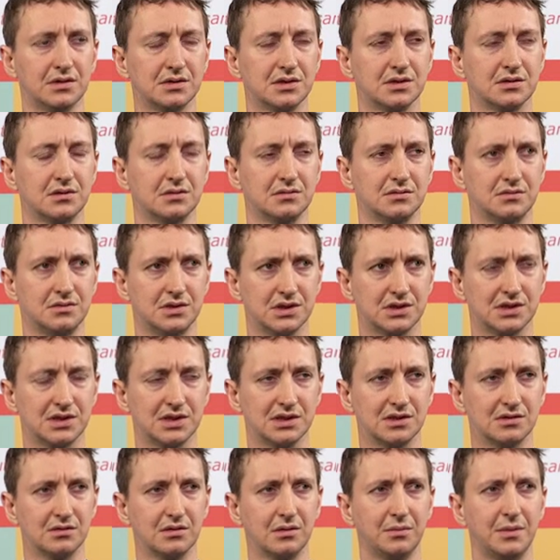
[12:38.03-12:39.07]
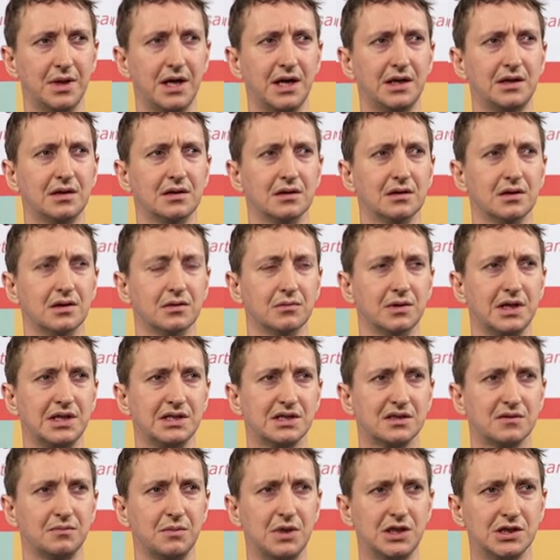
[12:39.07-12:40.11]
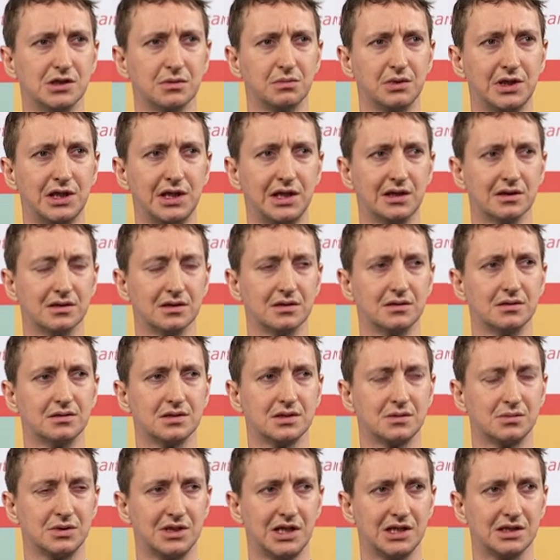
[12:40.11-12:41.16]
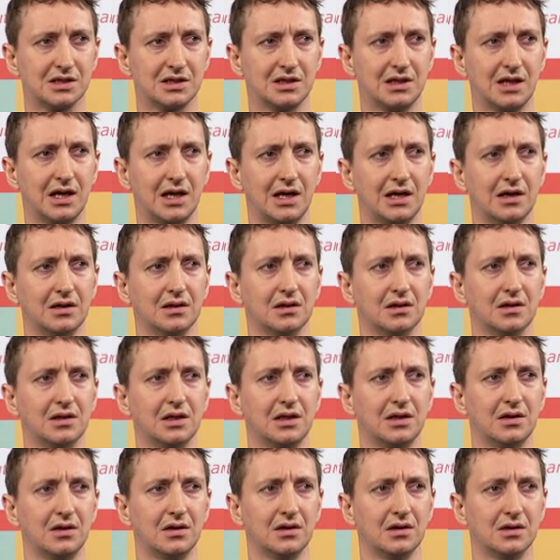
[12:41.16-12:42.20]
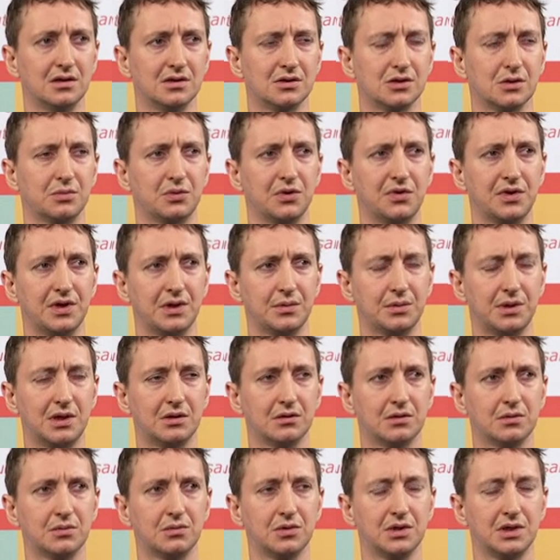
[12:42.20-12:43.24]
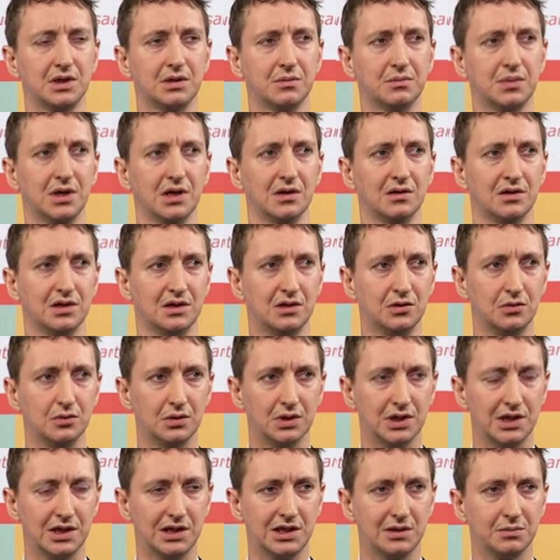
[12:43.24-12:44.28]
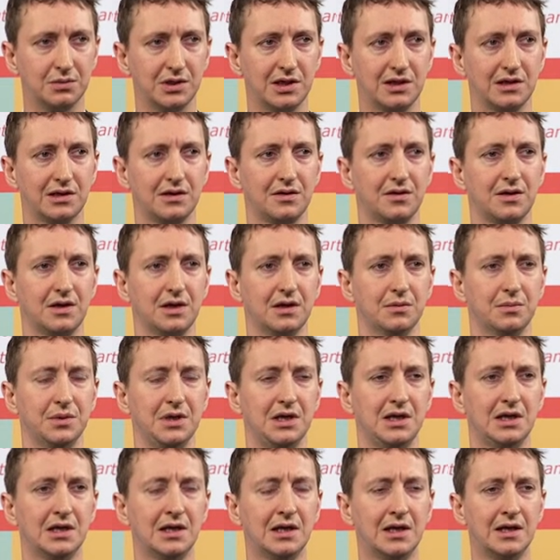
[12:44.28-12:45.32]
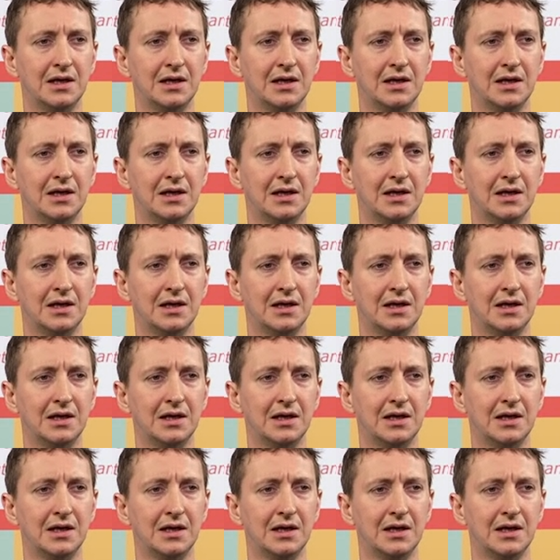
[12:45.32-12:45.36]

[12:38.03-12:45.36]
so just as a reminder, the rates of major bleeding are substantially higher in the triple therapy group when compared to dual antiplatelet therapy.